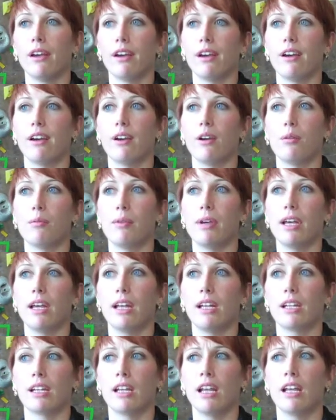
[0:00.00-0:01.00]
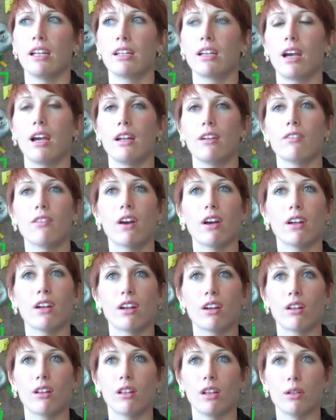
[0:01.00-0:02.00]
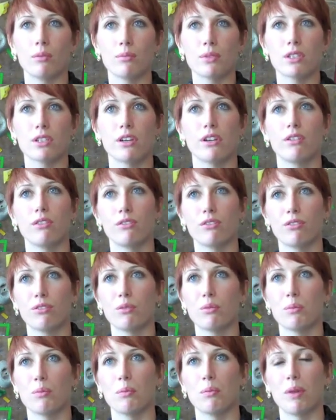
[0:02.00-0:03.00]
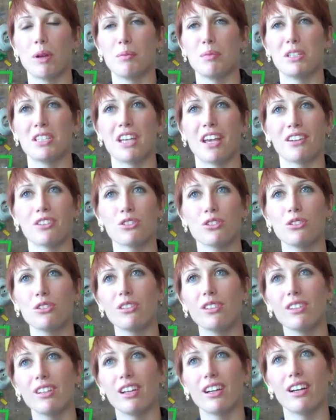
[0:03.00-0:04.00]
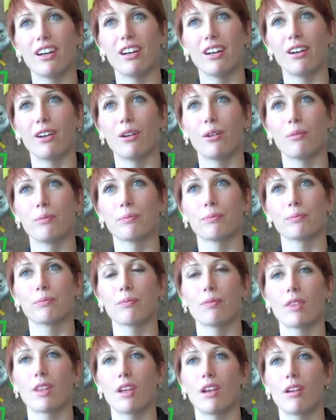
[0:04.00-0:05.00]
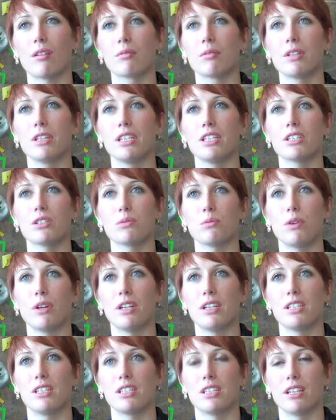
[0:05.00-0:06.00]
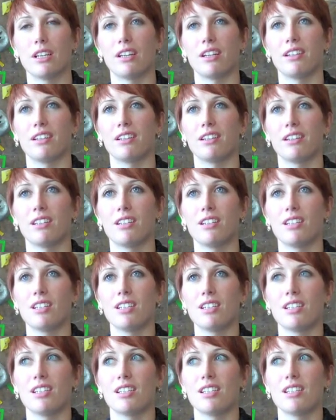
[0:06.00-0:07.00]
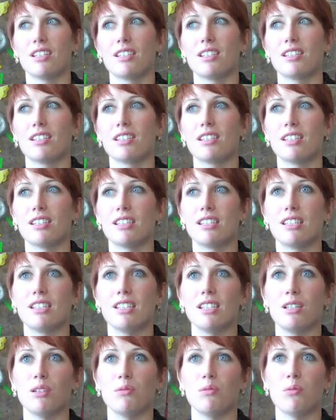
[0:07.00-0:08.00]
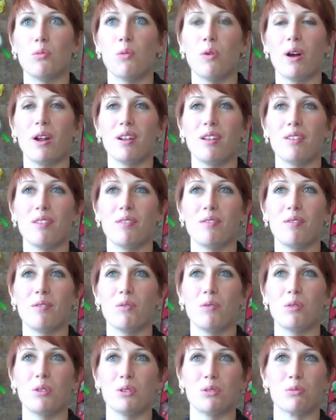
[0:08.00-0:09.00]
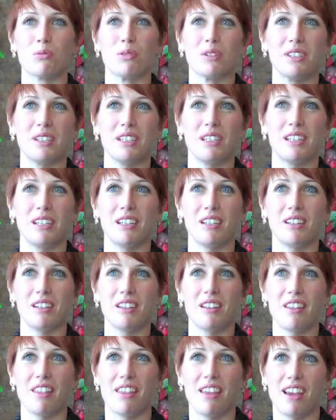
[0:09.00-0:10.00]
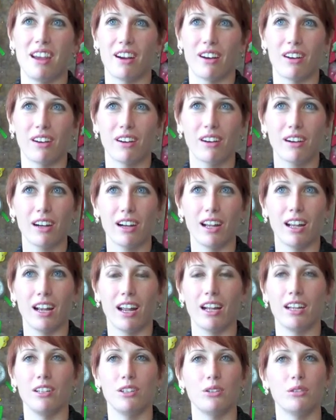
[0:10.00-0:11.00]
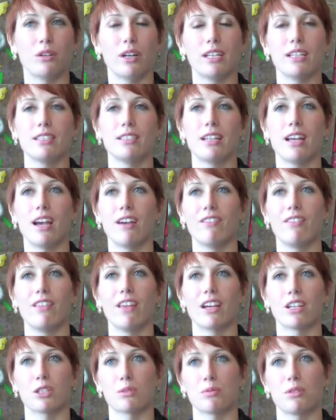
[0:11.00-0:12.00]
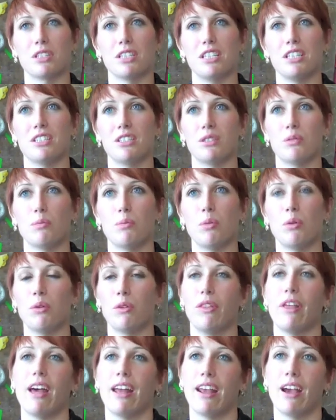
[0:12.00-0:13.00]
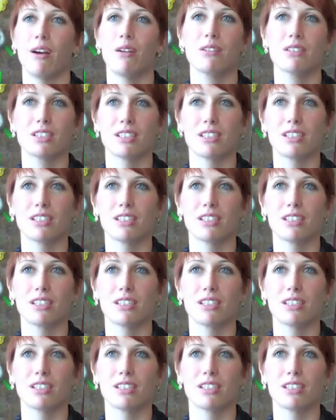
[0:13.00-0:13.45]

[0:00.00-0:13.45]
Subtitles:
and had kind of gotten a glimpse of my potential, I really just wanted to see what was really there, and I knew I didn't have the expertise to pull that out.